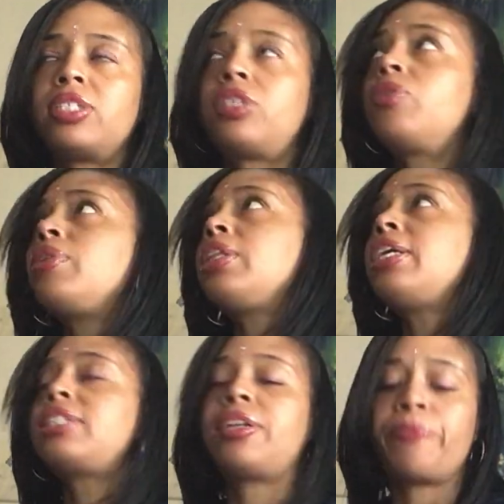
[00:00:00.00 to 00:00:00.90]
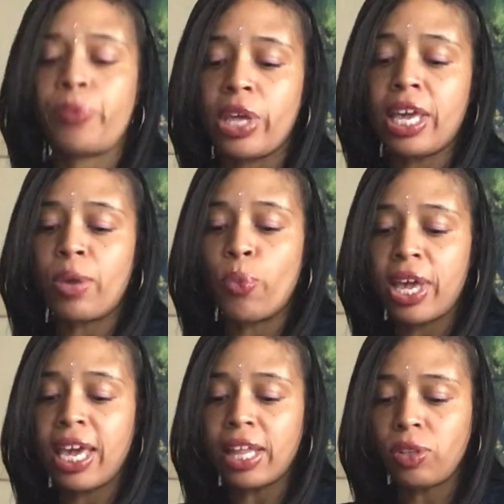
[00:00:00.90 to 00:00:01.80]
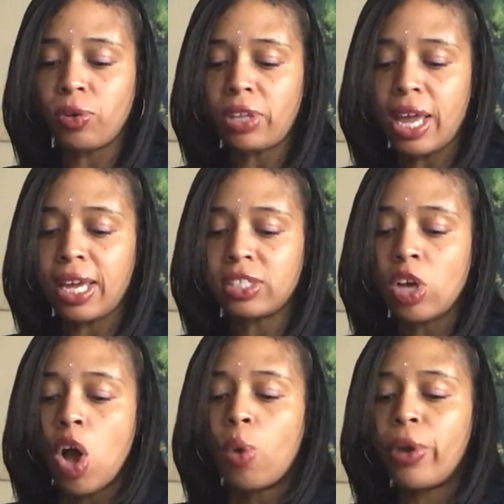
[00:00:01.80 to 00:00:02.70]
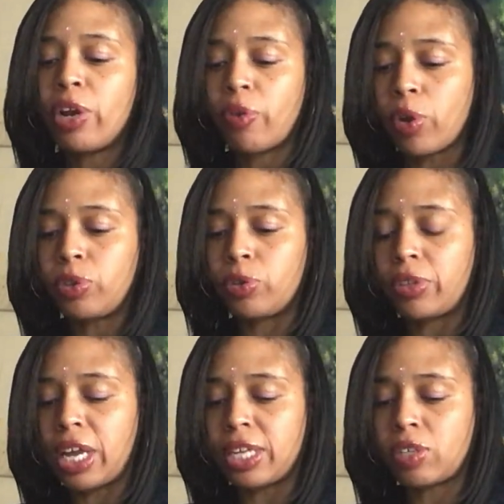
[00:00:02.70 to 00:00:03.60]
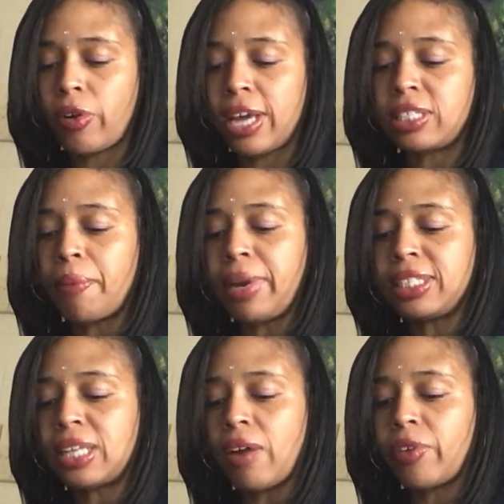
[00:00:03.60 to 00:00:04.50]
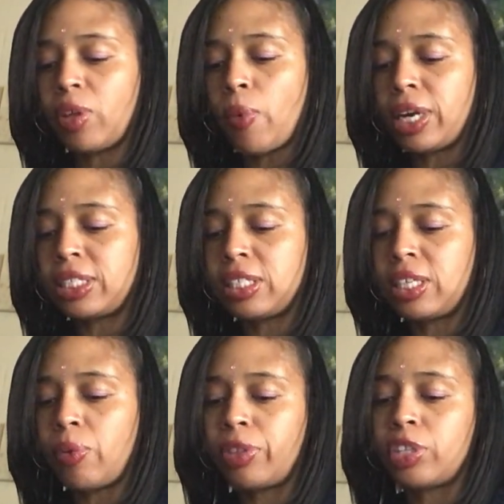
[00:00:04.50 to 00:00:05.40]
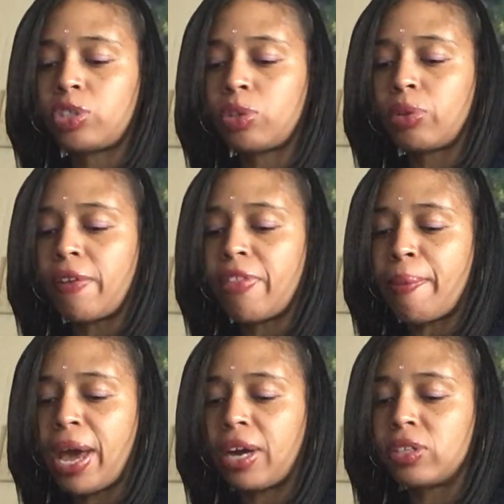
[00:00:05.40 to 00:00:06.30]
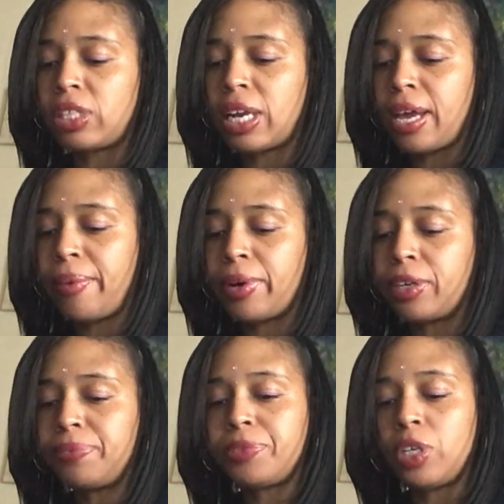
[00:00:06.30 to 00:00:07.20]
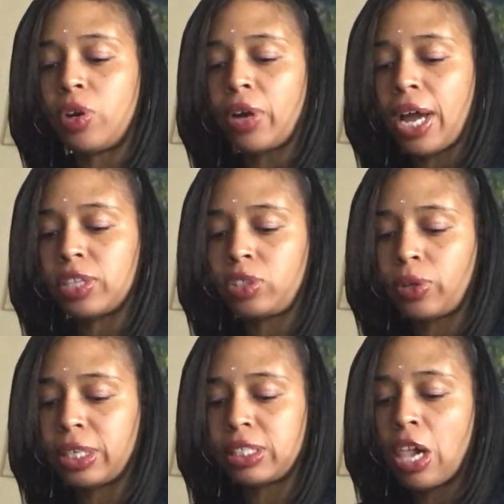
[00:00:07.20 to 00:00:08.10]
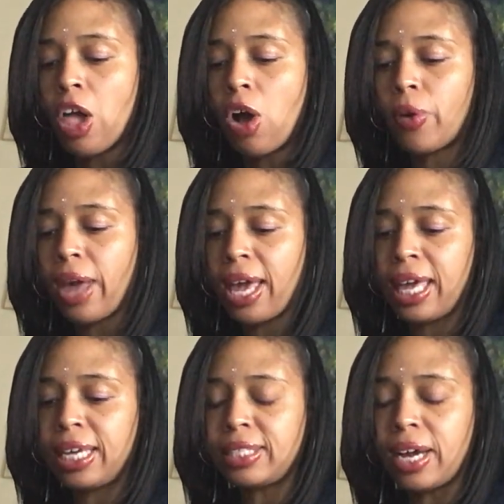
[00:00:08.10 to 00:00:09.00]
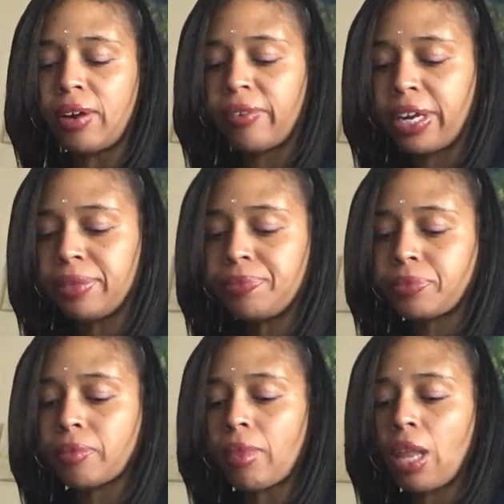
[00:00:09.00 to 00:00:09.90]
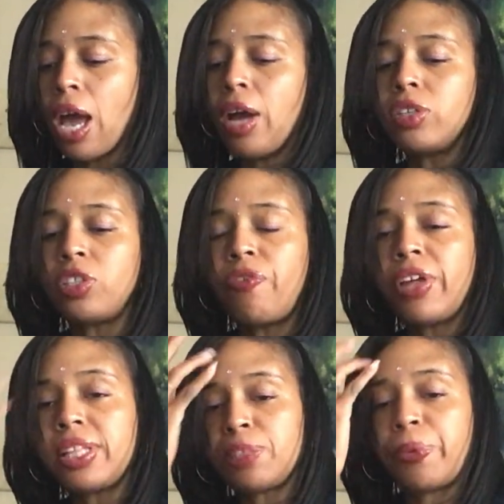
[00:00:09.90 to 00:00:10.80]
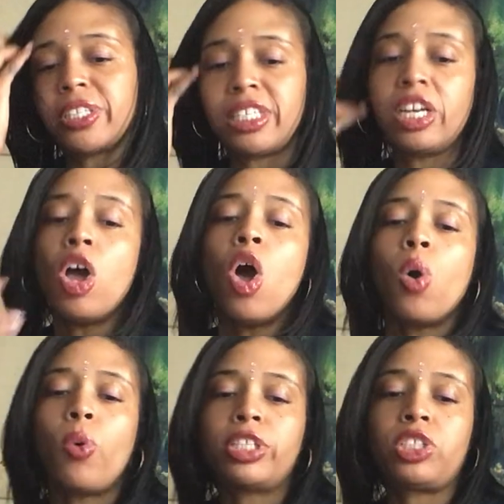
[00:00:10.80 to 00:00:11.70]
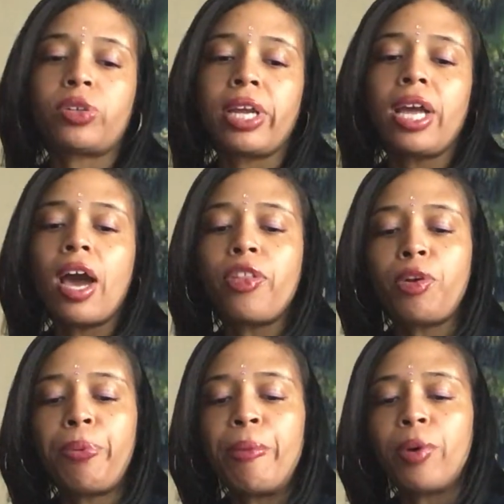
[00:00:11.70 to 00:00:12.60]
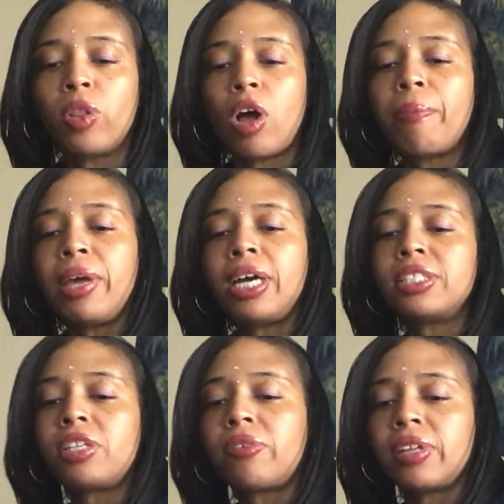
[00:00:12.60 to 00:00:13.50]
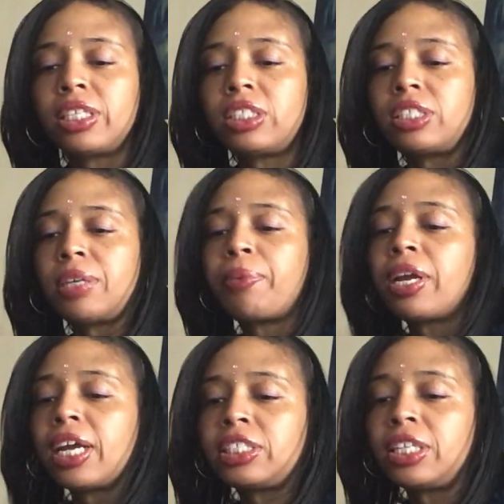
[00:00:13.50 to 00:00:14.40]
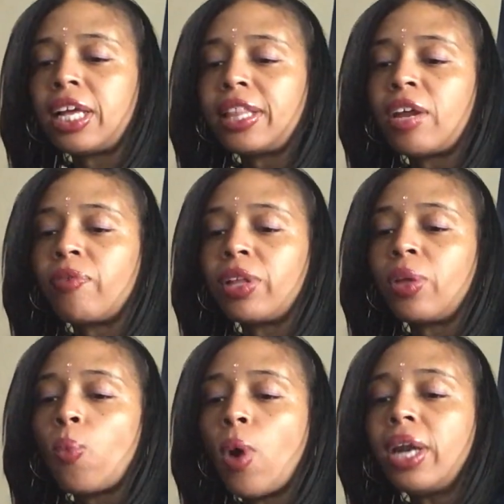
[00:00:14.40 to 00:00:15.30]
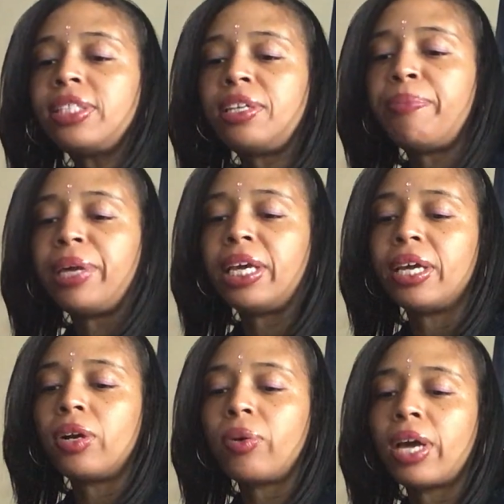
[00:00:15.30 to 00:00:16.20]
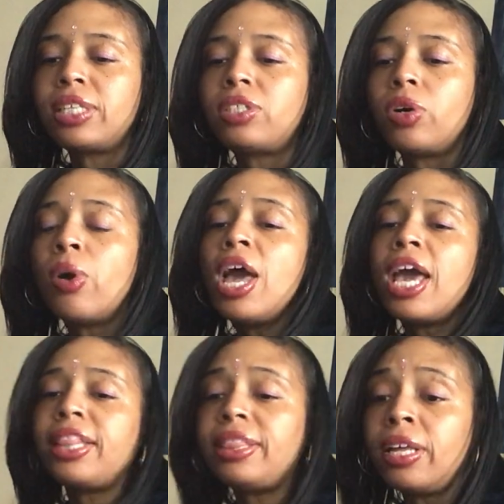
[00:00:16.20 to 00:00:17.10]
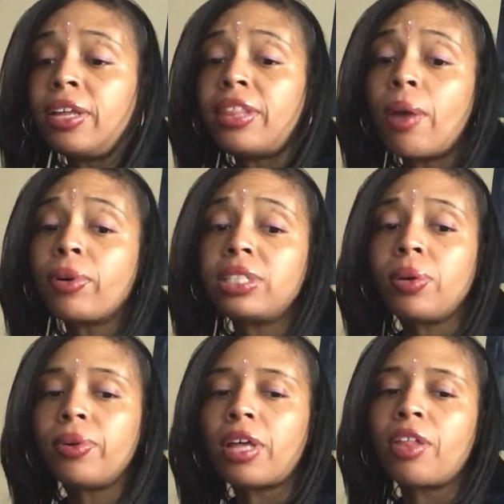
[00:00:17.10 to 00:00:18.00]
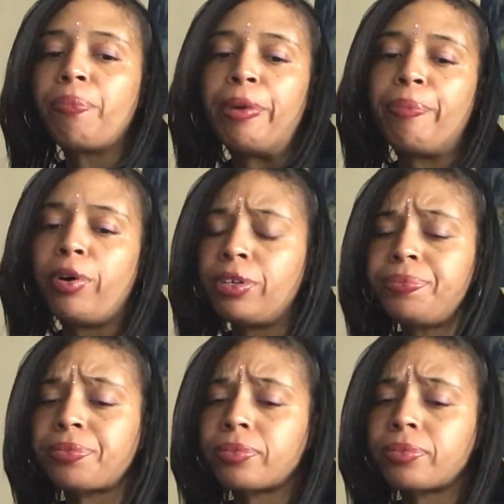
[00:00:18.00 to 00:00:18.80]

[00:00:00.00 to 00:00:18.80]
So listen, we get through things, we grow through things, okay? Somebody's not really wanting to deal with the truth of the matter today. Well, you don't got a choice. Okay, keys on a ring. I also feel like this person was stringing other people along because of the relationship connection that they really wanted to be in, okay? So they were dealing with other people.